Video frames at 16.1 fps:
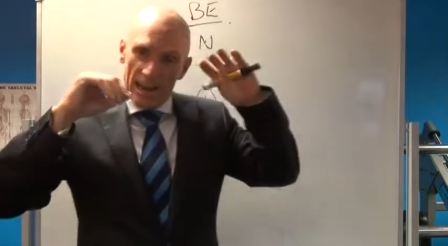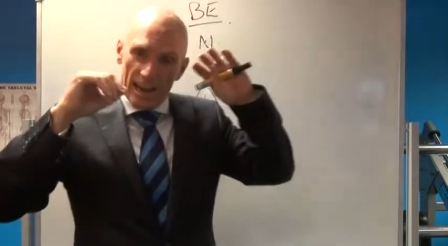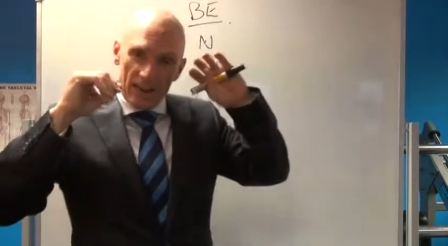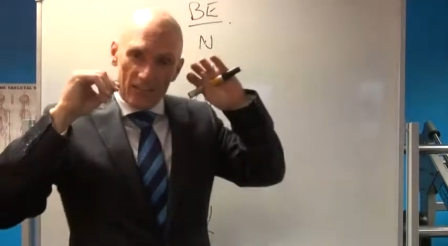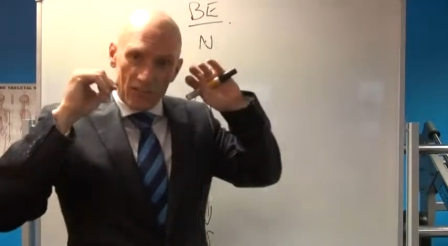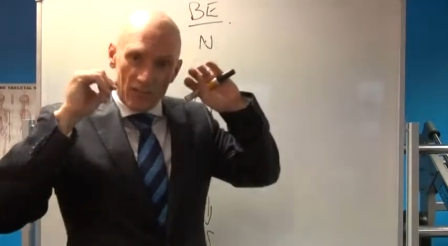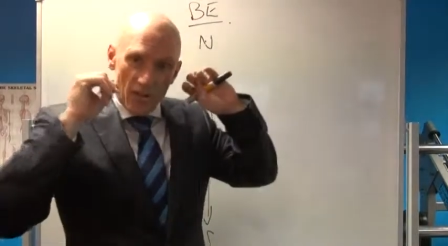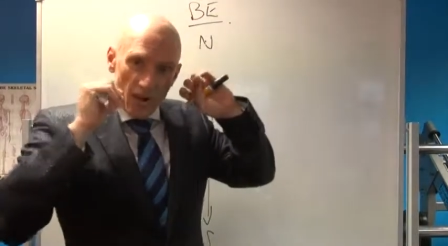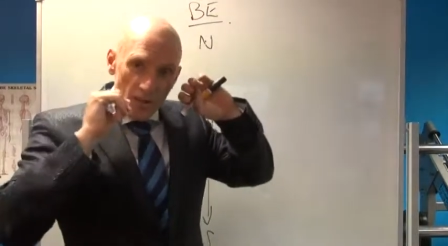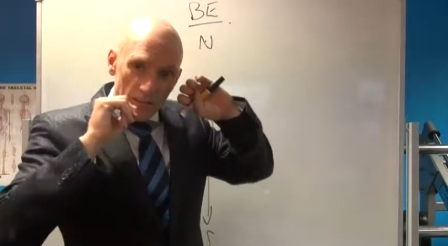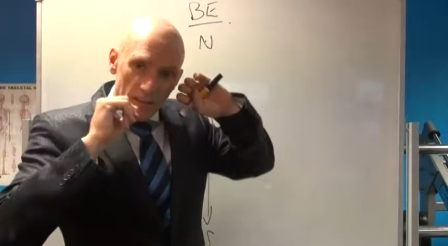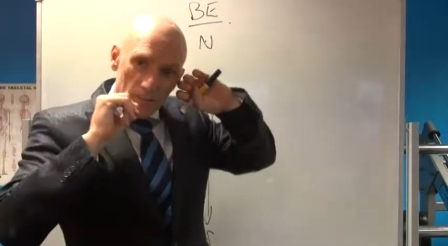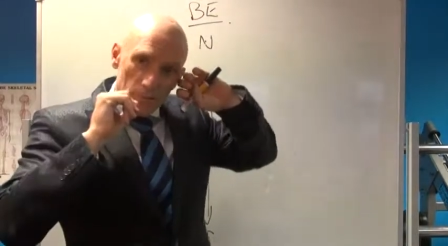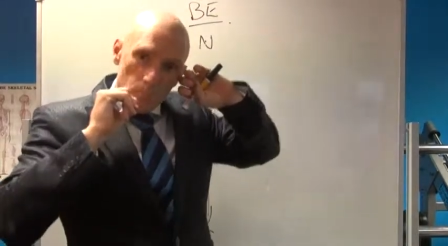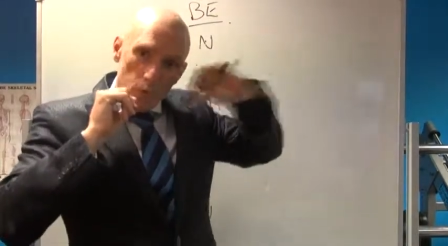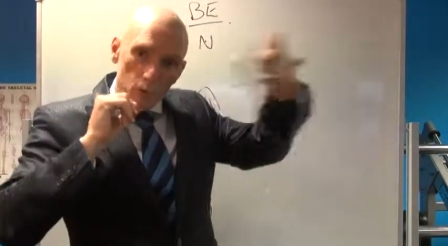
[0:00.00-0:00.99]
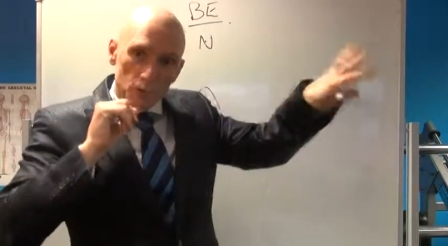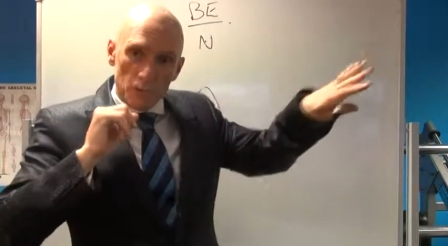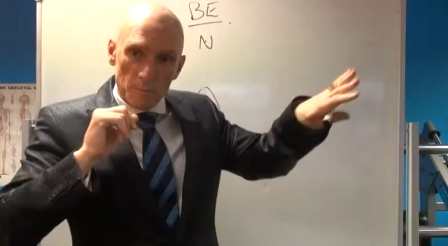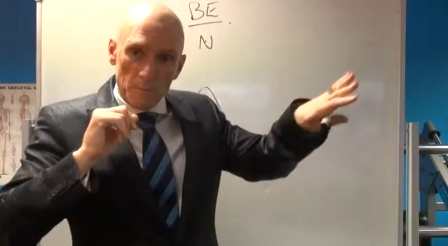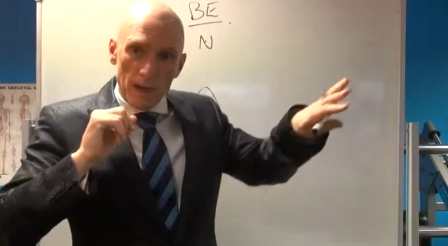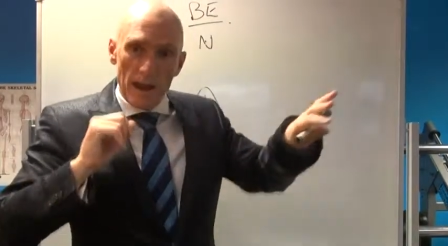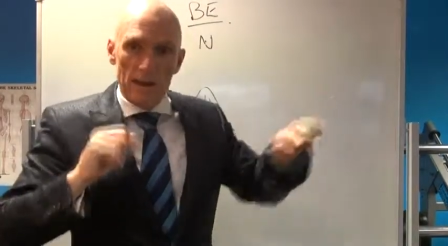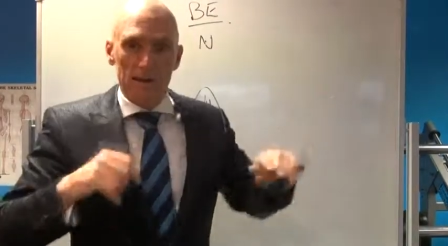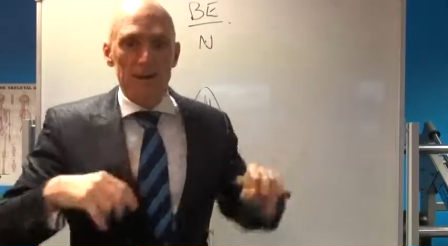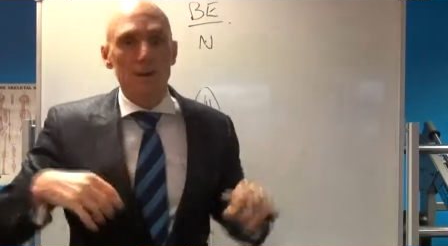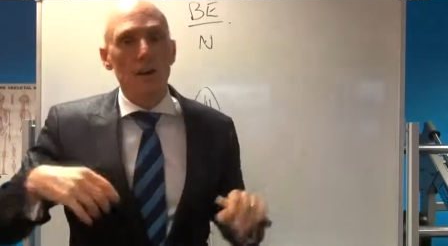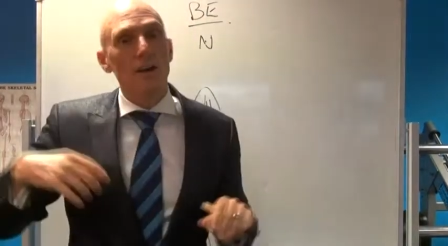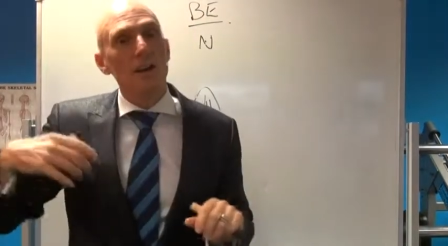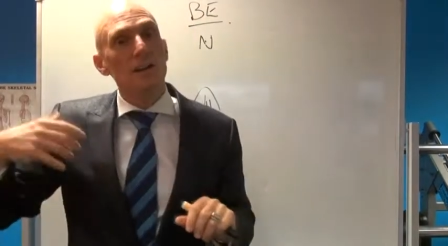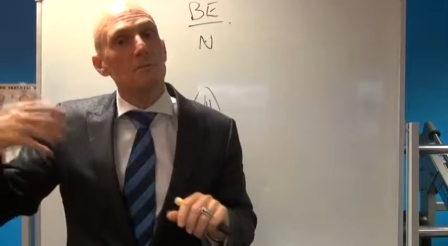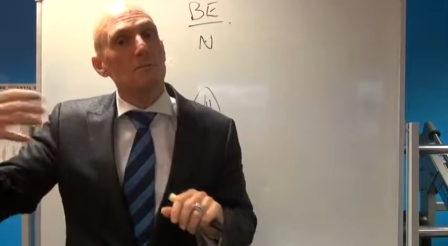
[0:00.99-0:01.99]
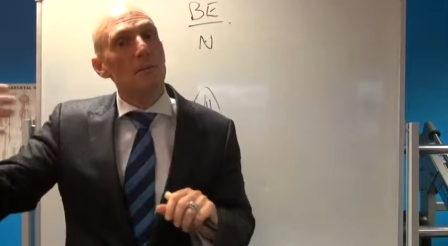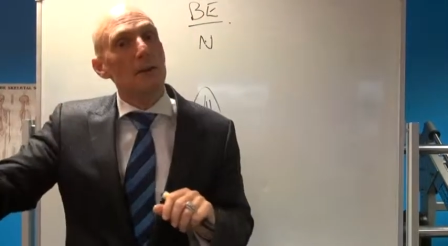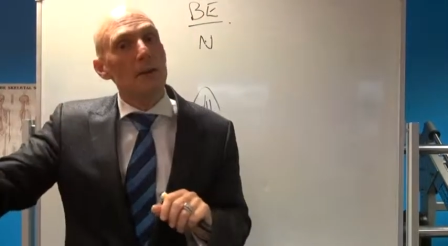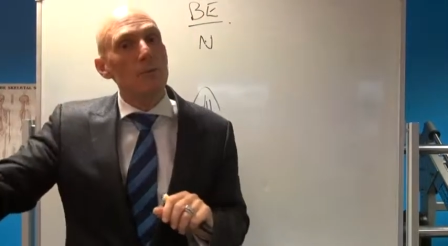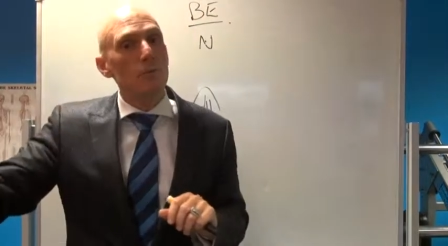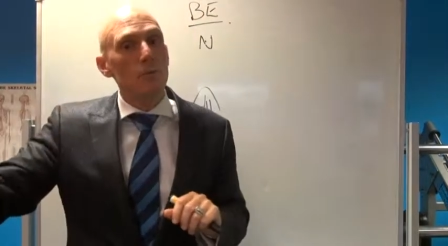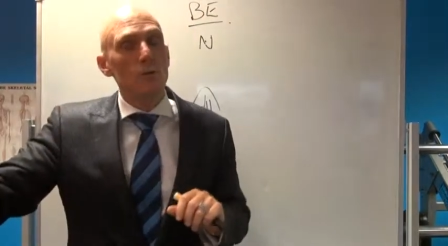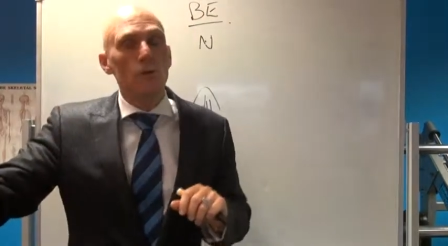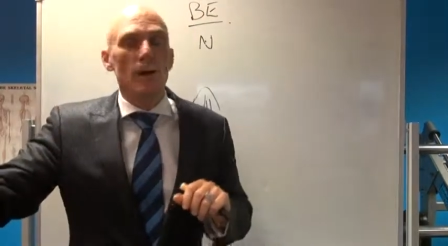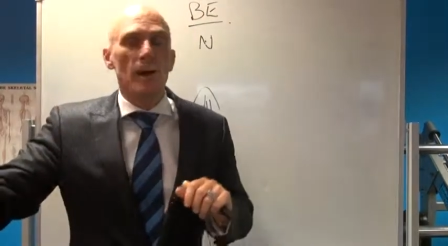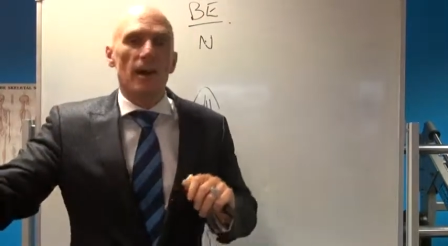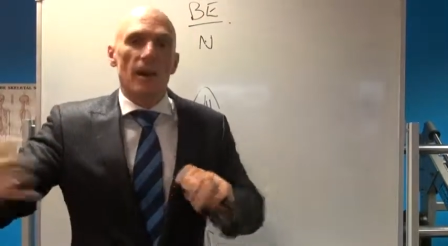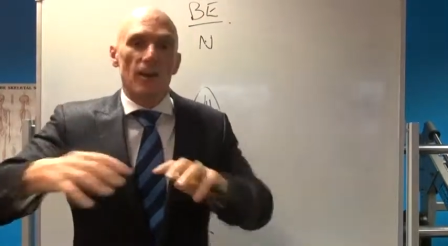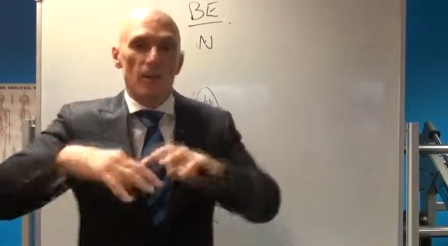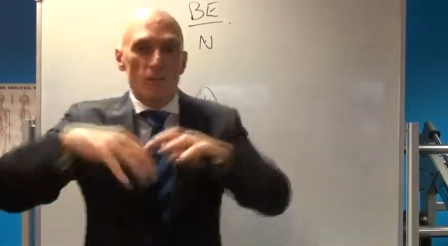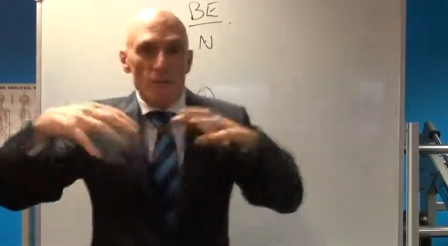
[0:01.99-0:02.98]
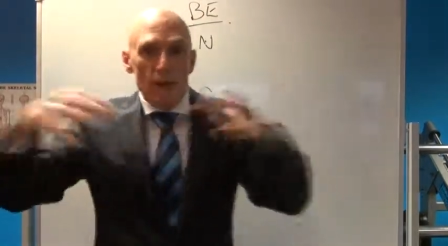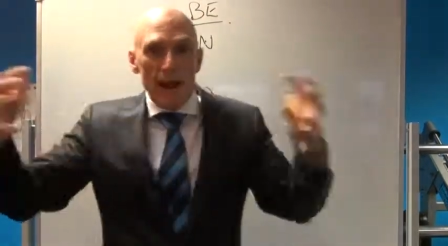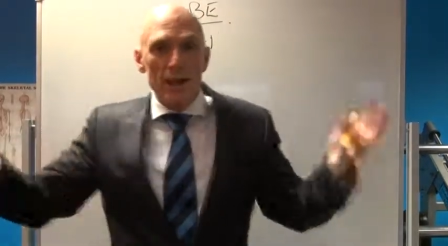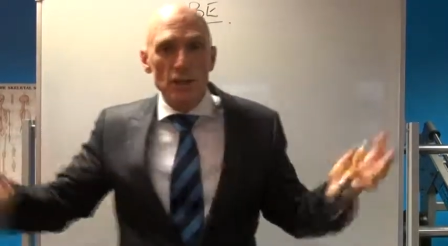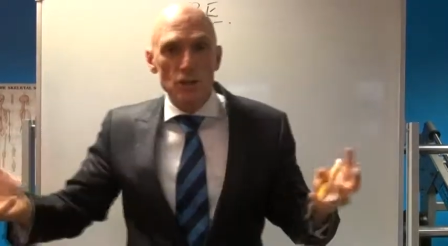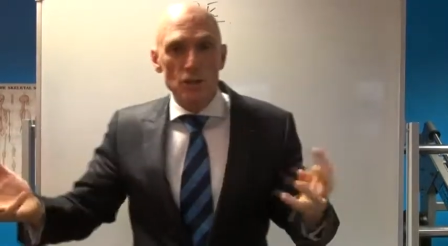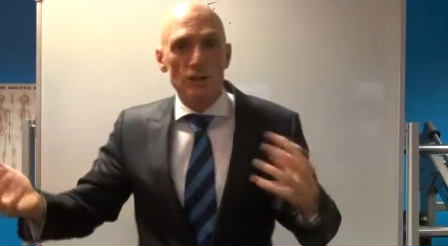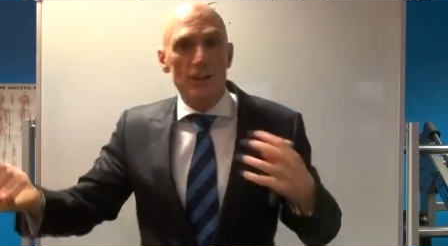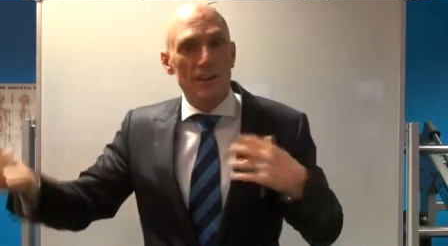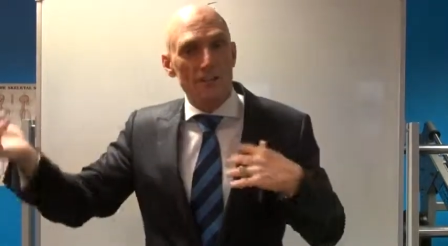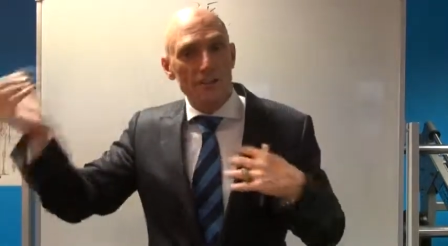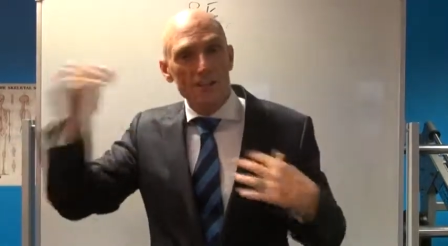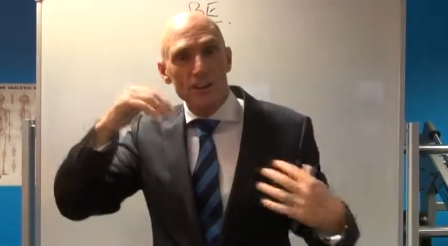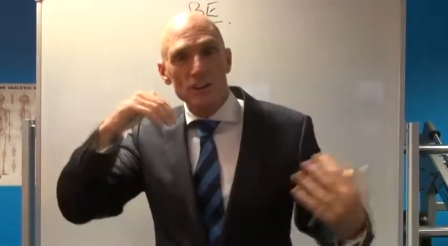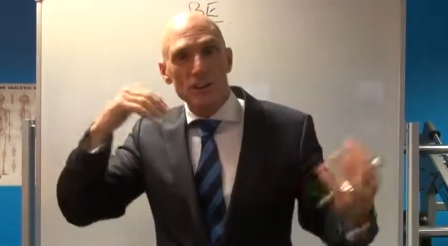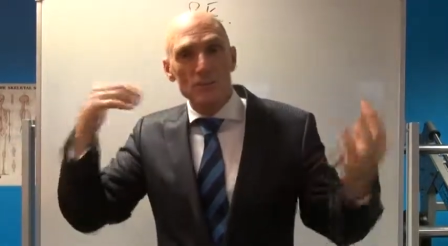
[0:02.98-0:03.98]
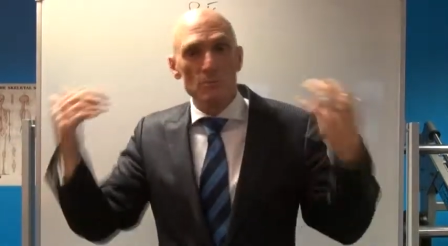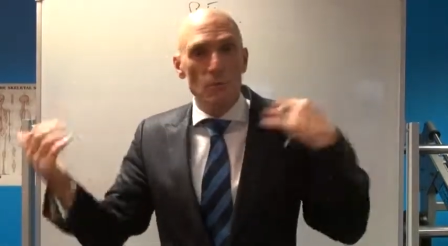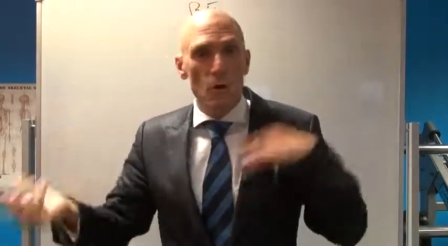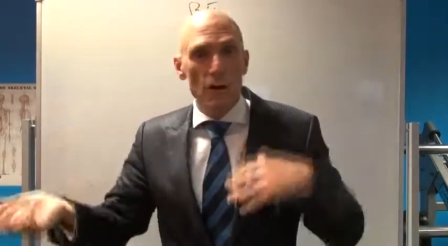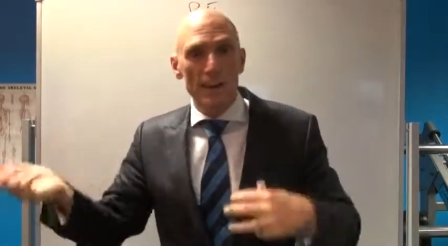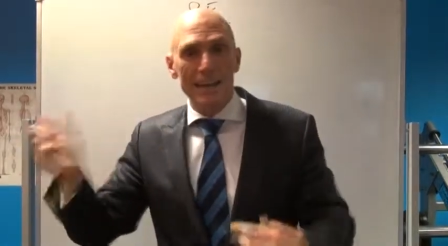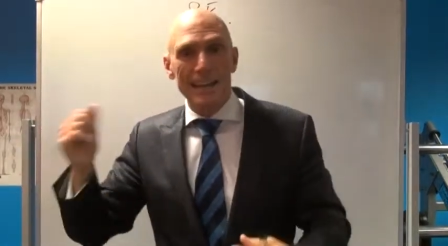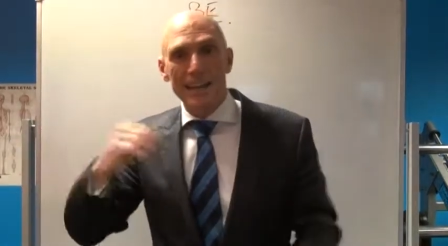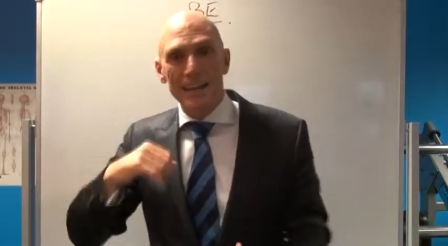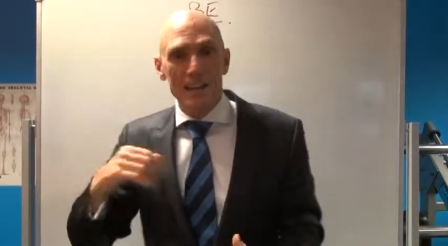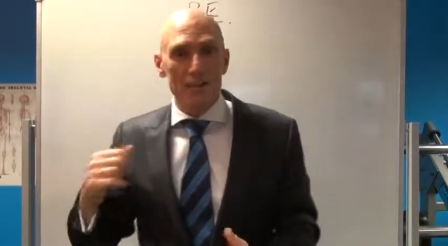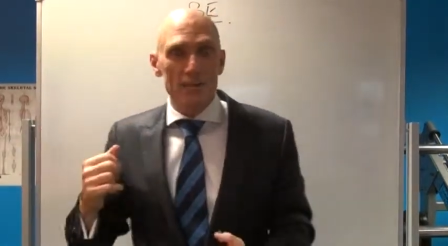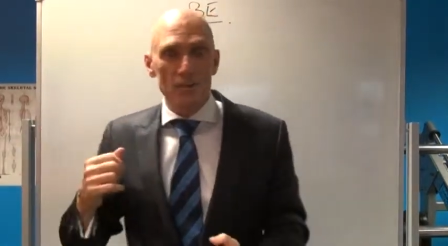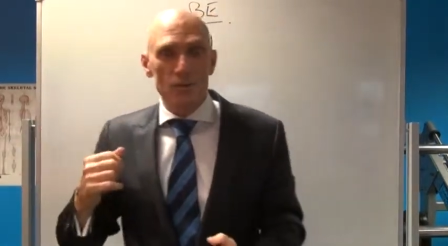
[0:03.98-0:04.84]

And if they are in there, push them out. And don't let people around you that feed your mind negative